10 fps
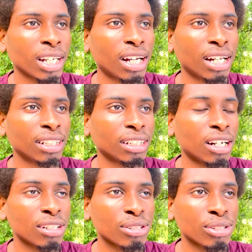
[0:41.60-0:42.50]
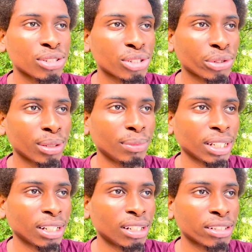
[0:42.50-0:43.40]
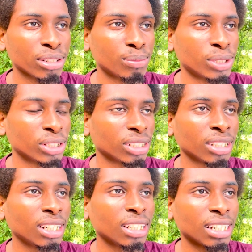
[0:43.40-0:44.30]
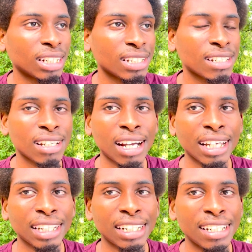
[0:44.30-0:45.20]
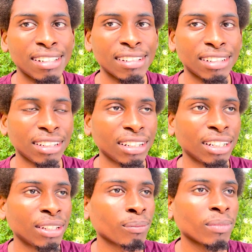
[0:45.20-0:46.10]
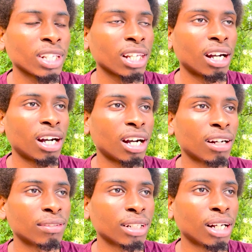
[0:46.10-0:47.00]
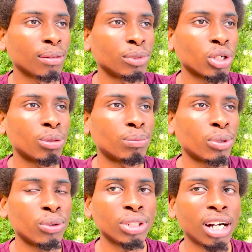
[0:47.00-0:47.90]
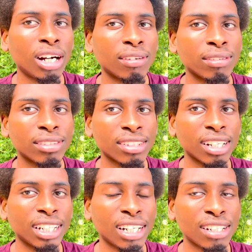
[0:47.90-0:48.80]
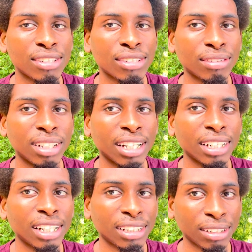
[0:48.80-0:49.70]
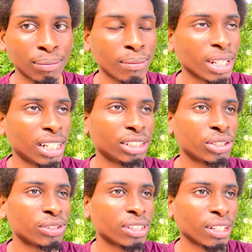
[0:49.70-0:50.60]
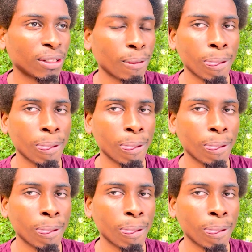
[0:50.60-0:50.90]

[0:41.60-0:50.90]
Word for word: and also ceramic also but that is a higher density of um, the compound of sand and stuff like that I should say